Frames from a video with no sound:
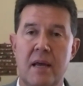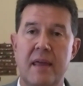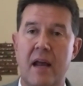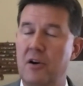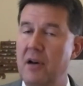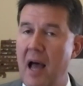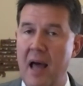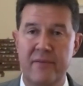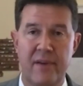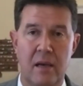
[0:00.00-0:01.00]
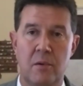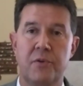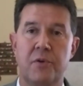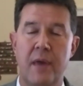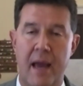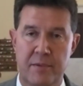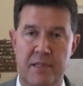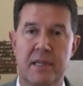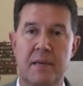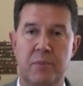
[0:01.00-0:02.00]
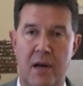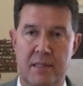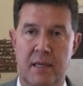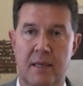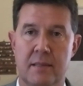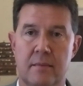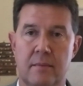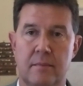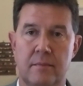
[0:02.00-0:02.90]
that are not available through the absentee process.